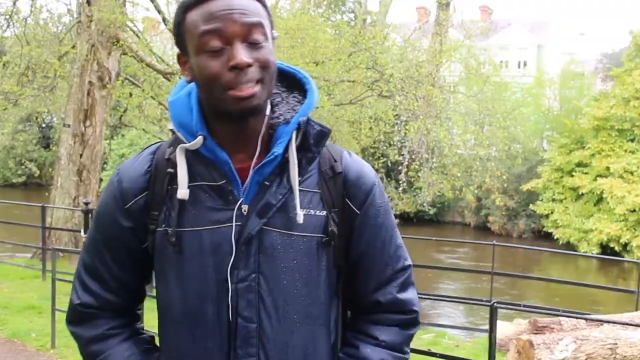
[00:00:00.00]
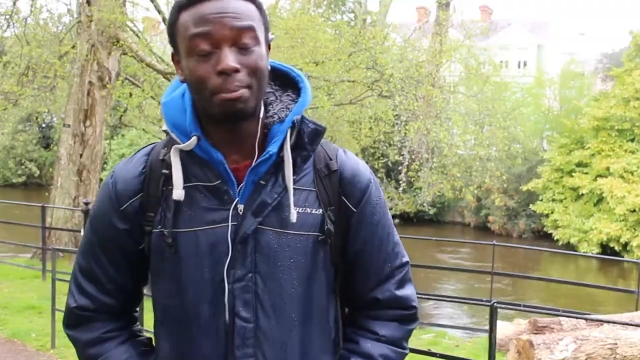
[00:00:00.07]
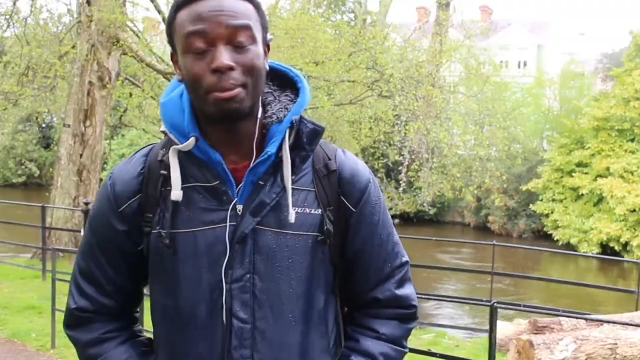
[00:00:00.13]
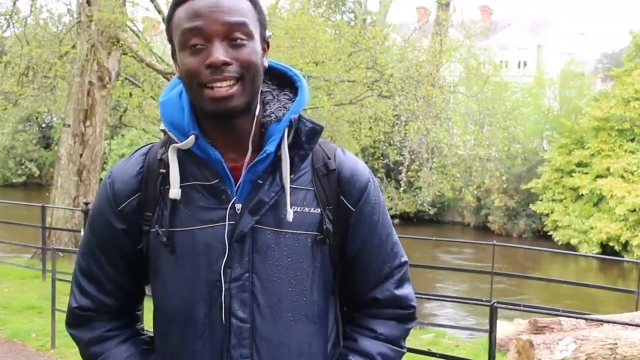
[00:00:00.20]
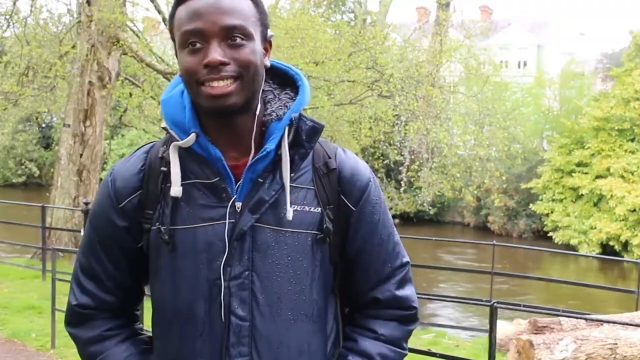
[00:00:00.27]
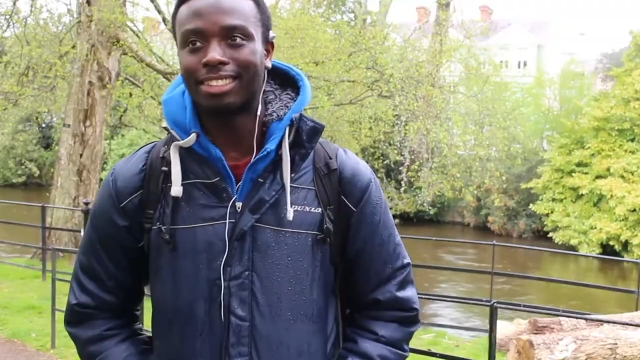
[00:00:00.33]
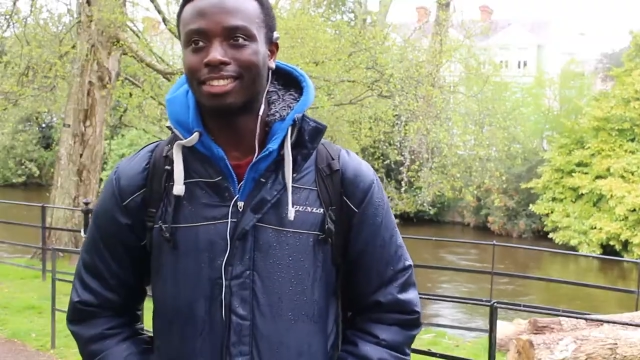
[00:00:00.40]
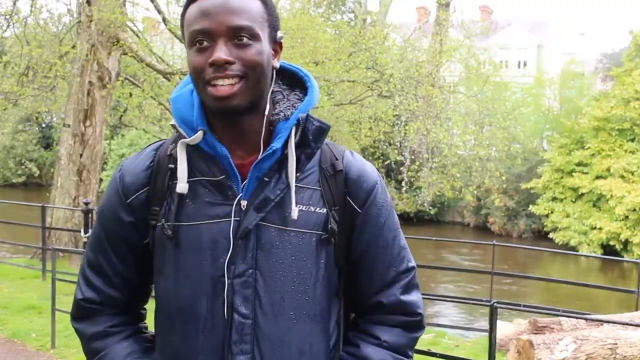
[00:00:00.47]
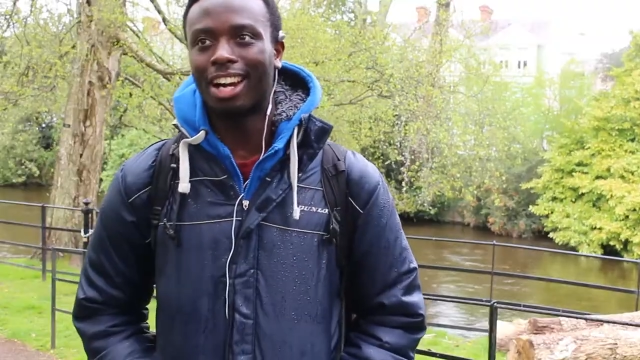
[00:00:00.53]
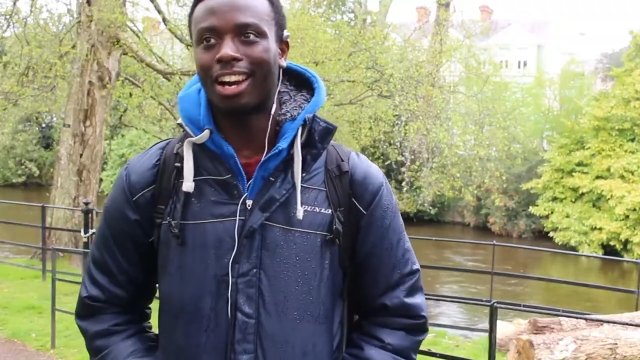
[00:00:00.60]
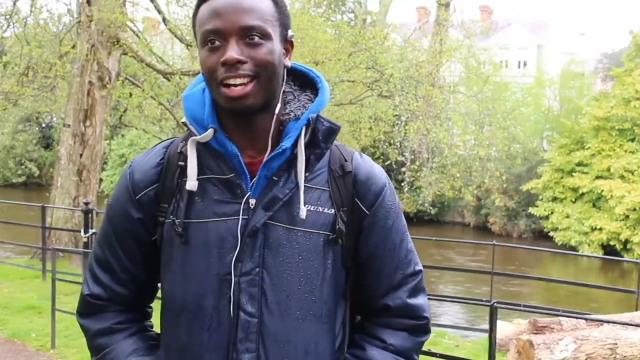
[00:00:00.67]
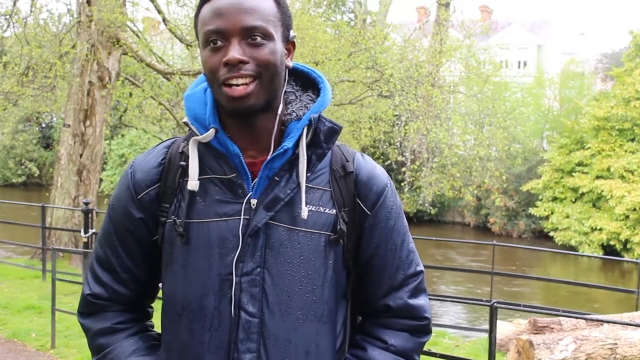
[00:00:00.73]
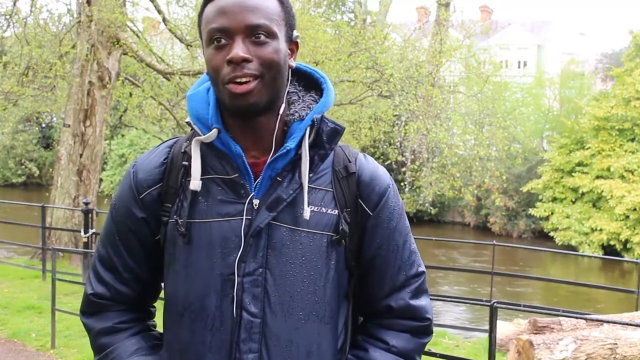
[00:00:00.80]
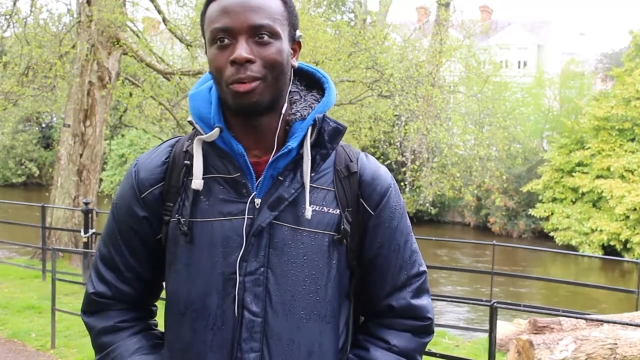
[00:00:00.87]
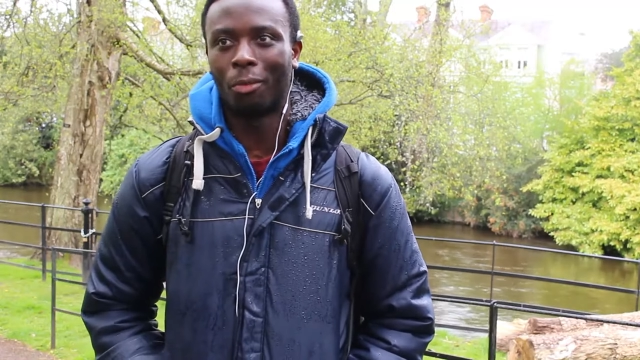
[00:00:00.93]
the presence of the guard
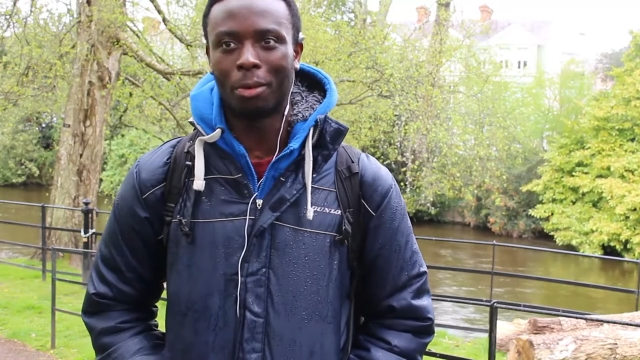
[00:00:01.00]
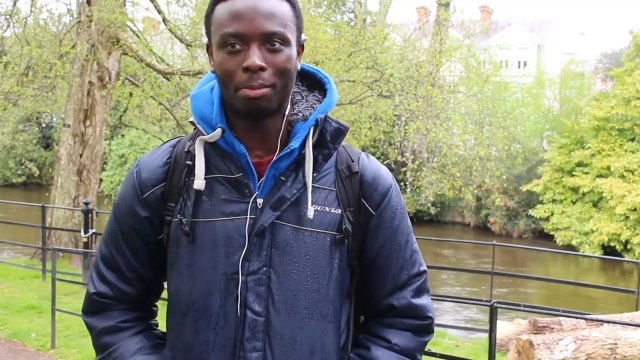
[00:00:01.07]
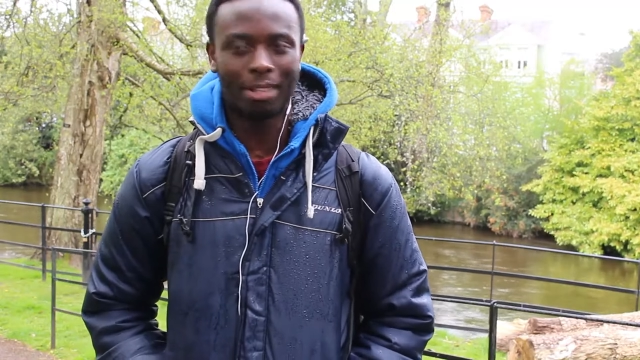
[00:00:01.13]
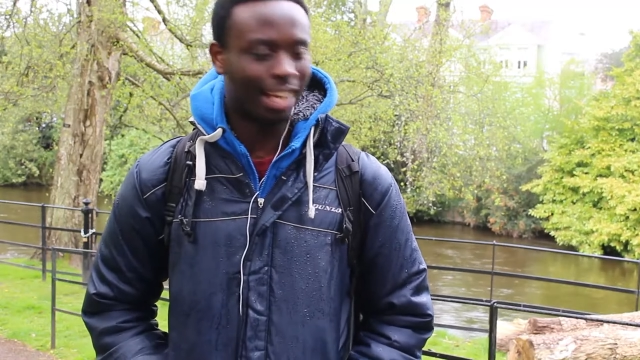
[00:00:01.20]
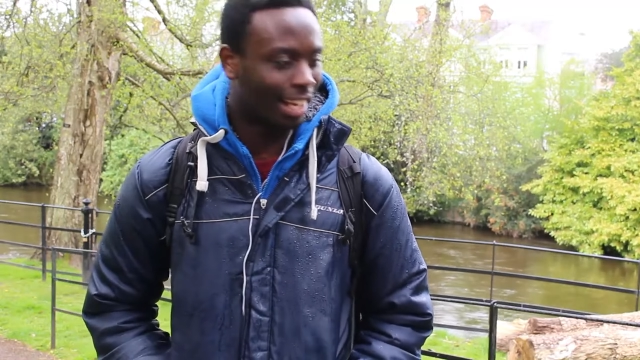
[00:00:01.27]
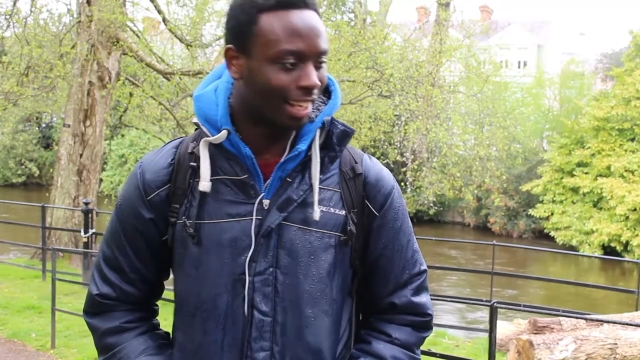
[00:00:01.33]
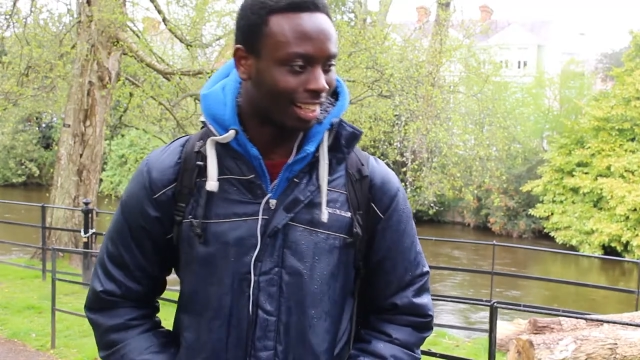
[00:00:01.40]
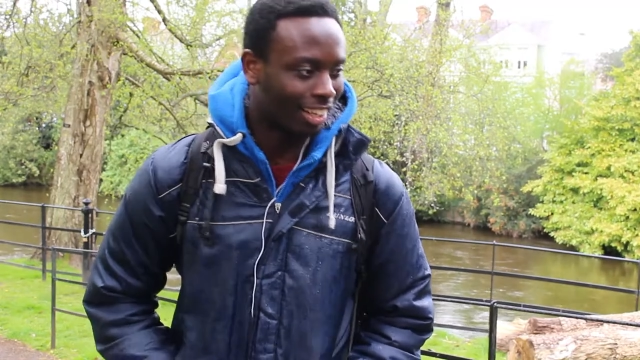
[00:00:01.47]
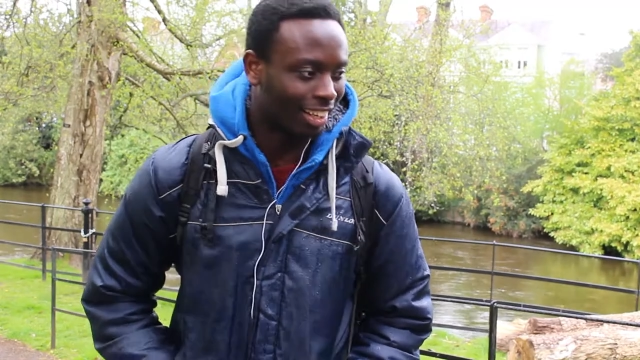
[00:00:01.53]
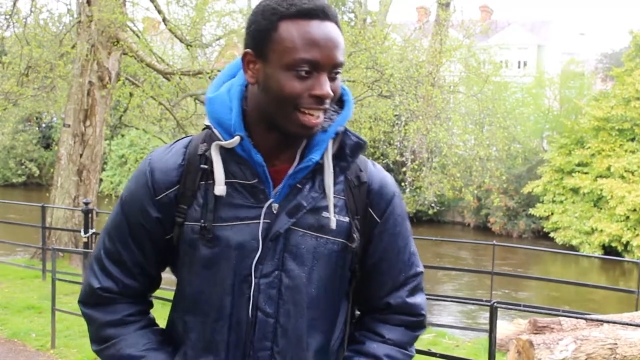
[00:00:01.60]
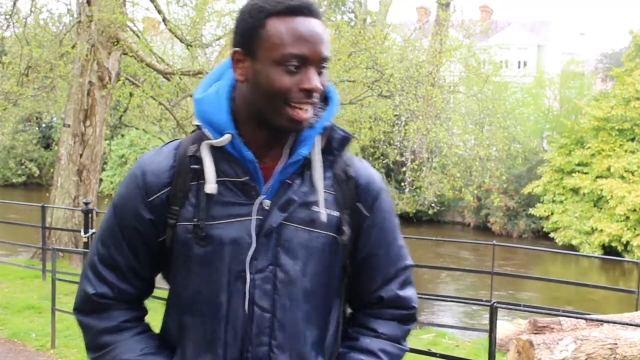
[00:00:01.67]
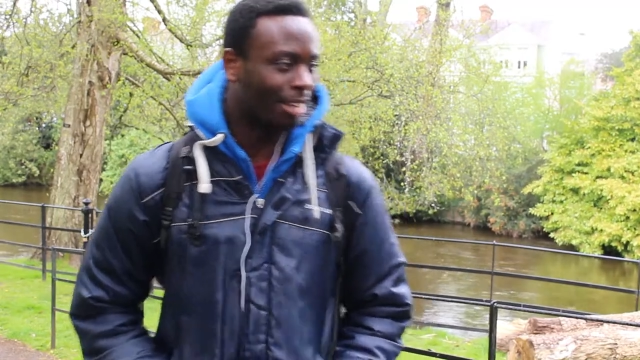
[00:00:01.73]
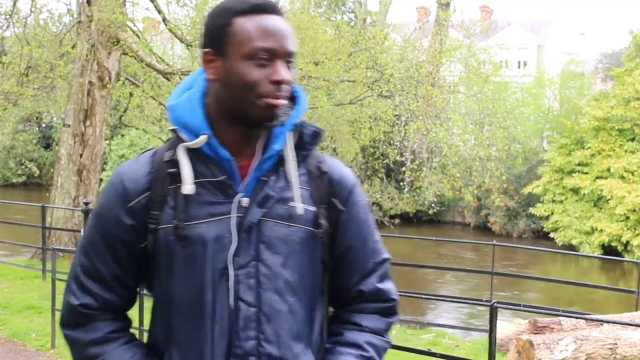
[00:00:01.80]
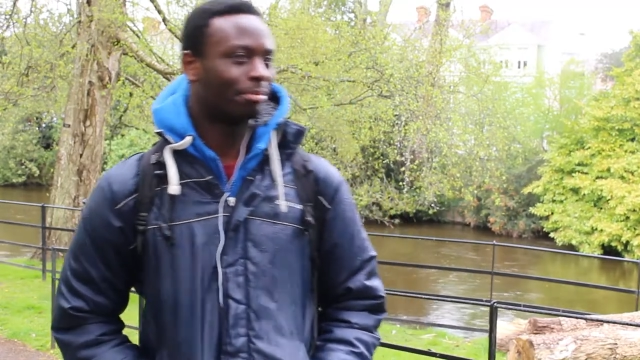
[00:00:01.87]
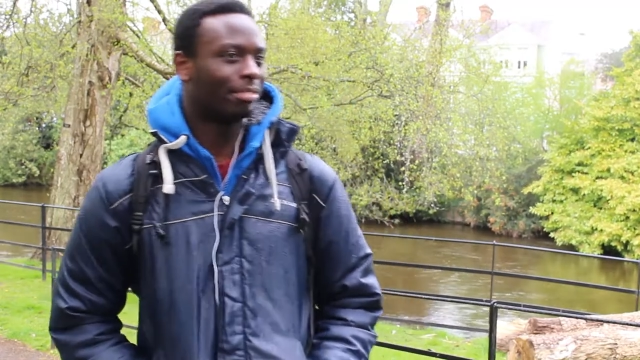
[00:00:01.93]
alone would be like,
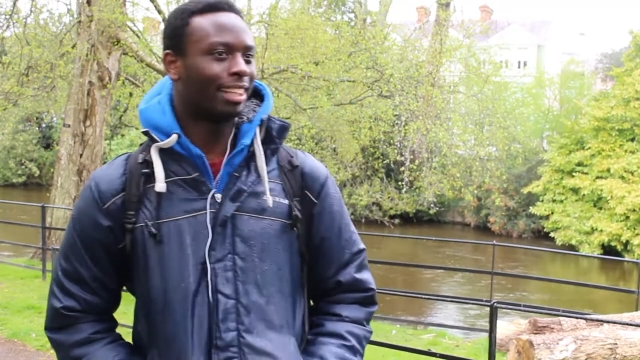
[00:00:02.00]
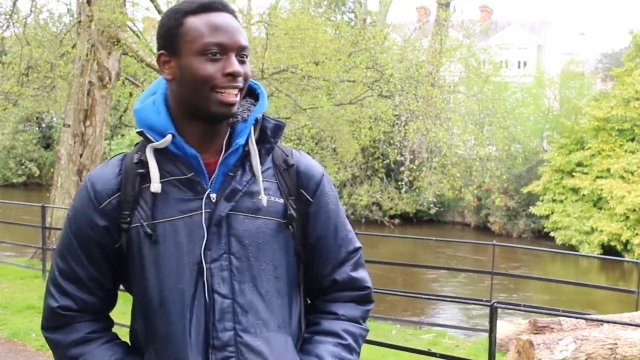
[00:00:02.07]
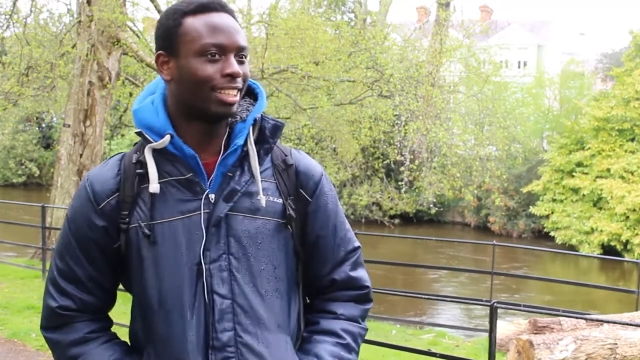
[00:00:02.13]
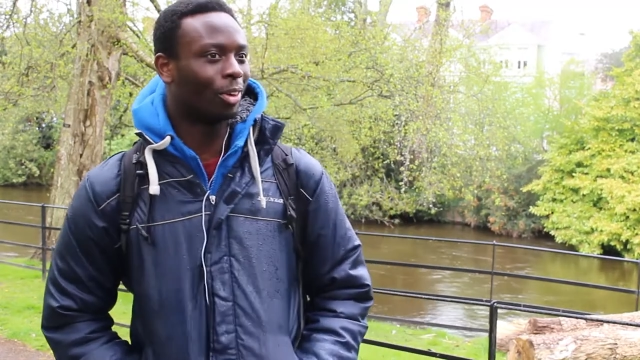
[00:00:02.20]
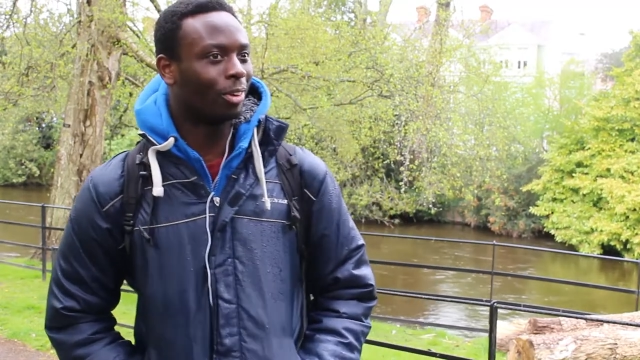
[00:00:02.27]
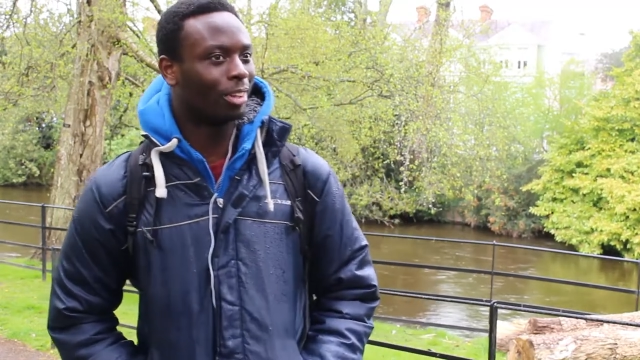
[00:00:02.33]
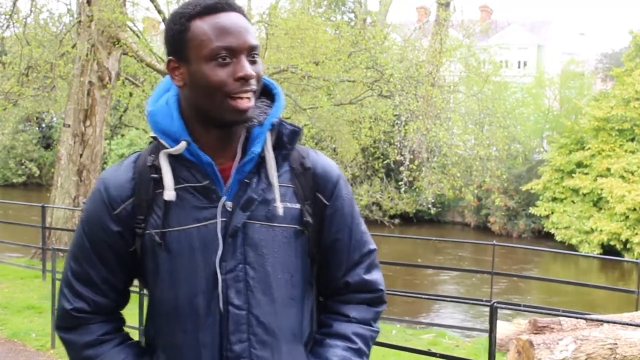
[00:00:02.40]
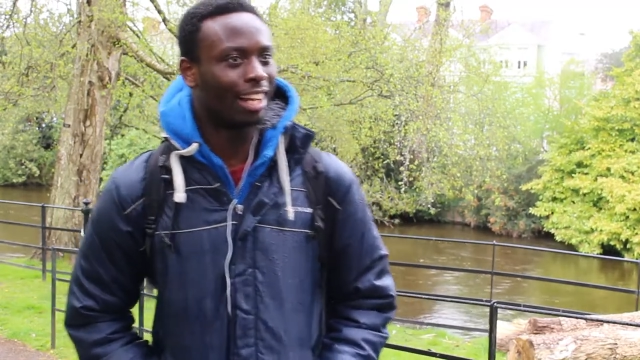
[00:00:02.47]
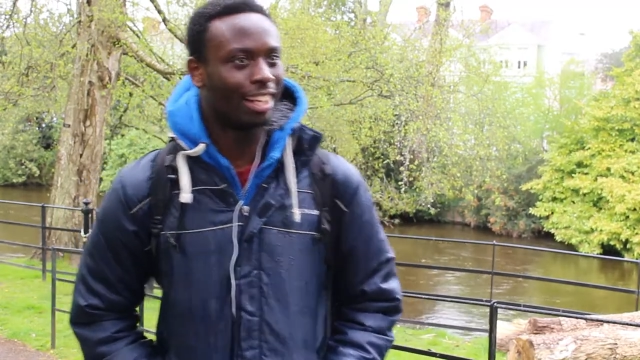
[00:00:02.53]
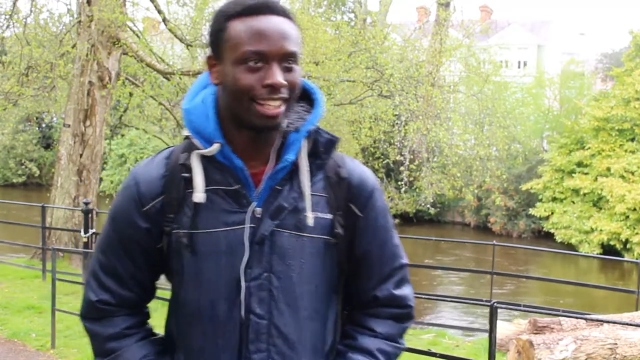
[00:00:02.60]
okay, let's hold on,